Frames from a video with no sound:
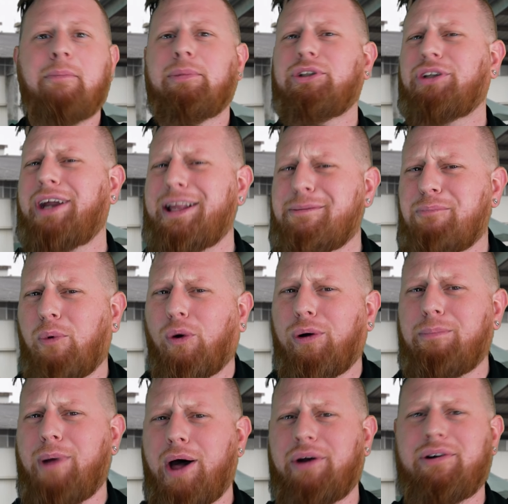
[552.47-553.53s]
but you're getting more
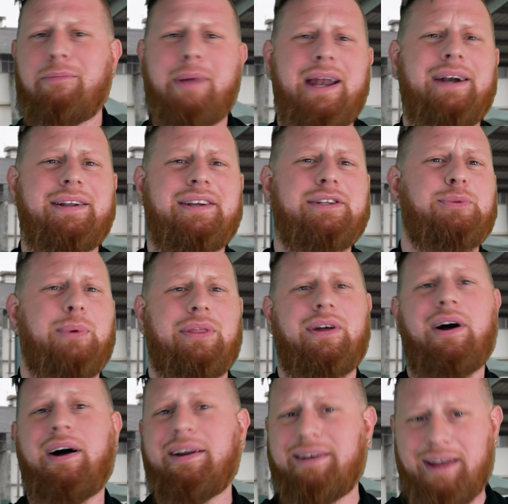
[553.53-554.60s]
modern amenities with
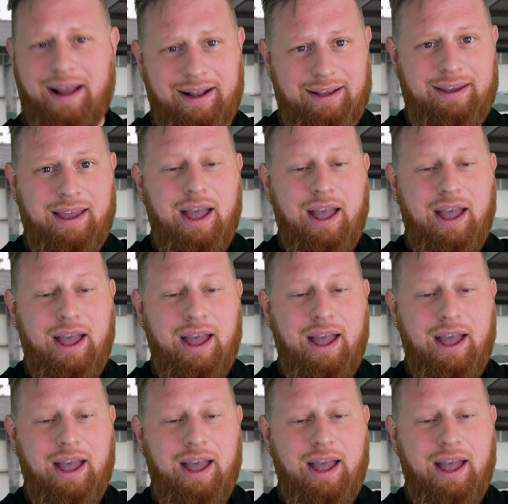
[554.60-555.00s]
a Hyundai.